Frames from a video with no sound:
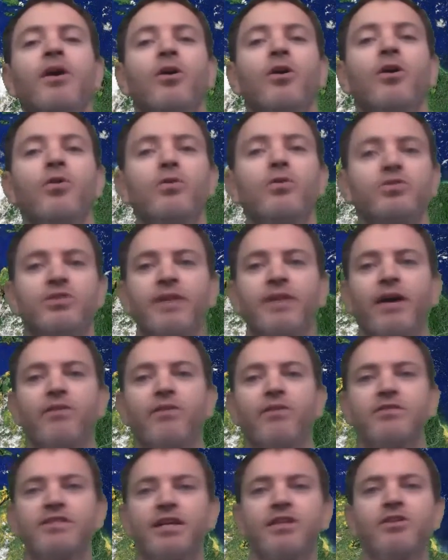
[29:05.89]
Cool. So now all of
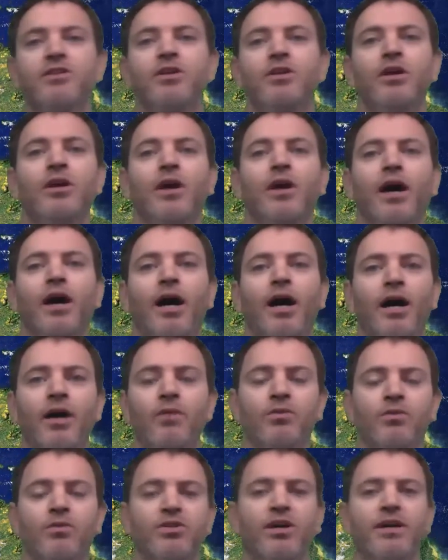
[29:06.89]
a sudden,
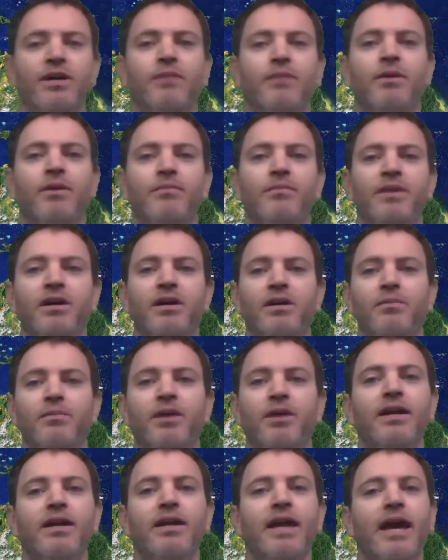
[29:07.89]
we're talking about being on a
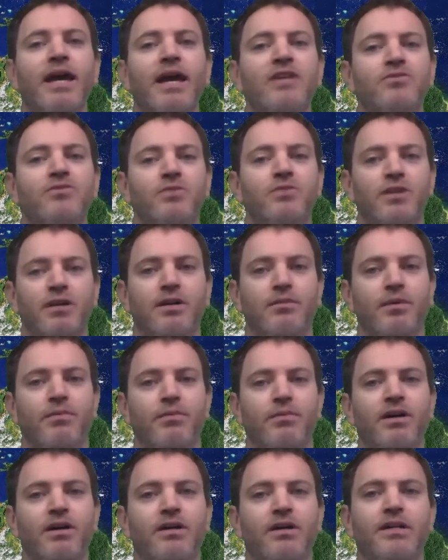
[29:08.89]
podcast. We're talking about
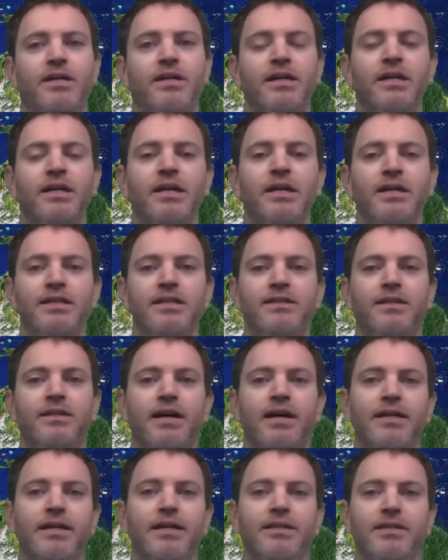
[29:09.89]
being on a
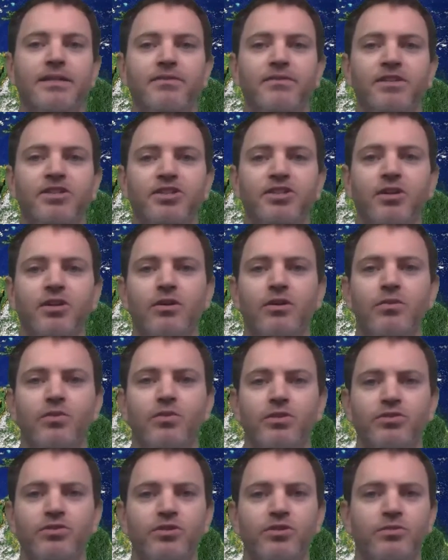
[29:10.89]
TV show,
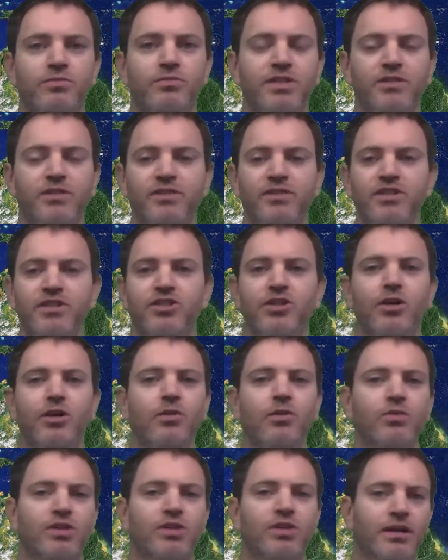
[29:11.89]
YouTube TV show.
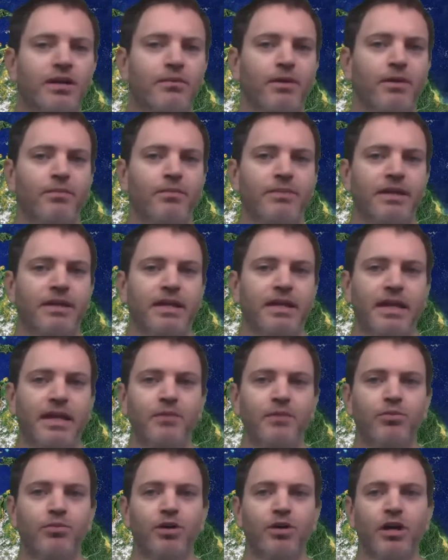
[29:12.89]
We're talking about being in a
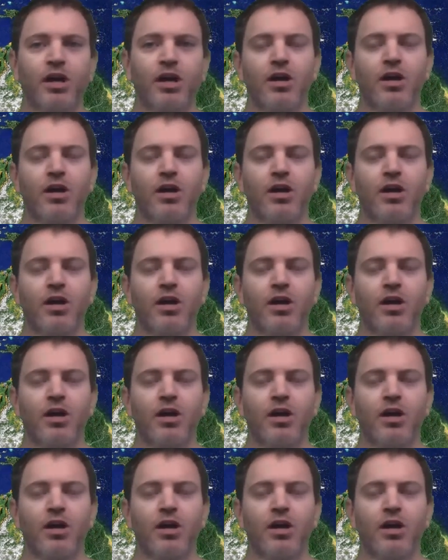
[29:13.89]
book.